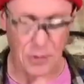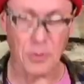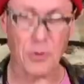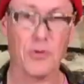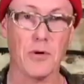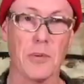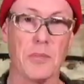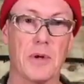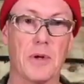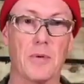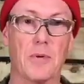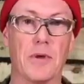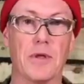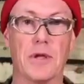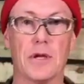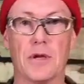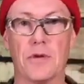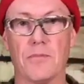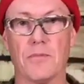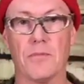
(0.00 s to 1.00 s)
grippy whether
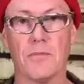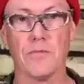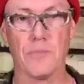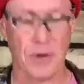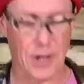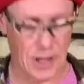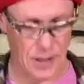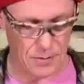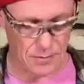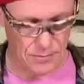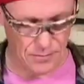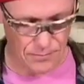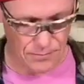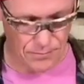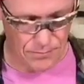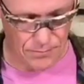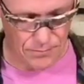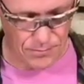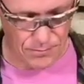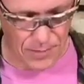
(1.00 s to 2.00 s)
you're running
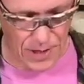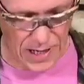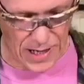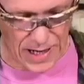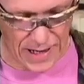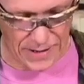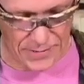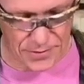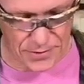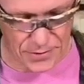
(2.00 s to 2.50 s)
bare hands